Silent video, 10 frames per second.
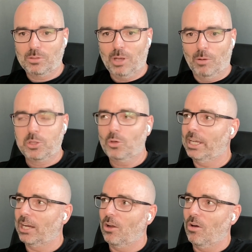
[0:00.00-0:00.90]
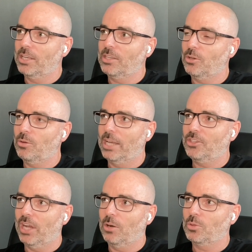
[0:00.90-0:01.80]
was looking at guys who had
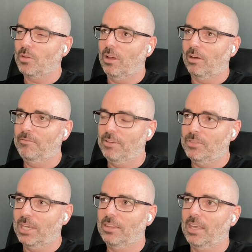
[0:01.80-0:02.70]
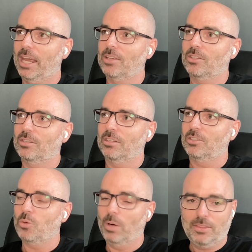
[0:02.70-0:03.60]
channels of like 15,000
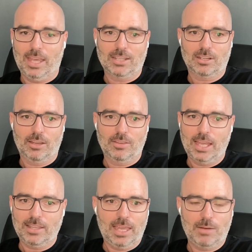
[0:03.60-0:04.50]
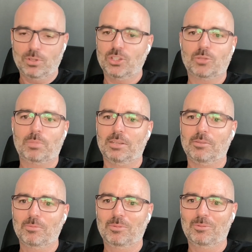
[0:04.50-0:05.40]
and 20,000, going, that would just be
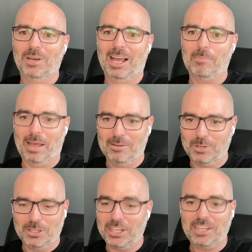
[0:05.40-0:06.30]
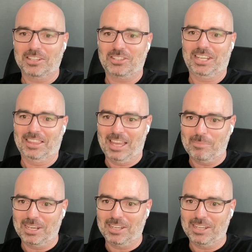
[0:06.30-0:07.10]
ridiculous to get that many.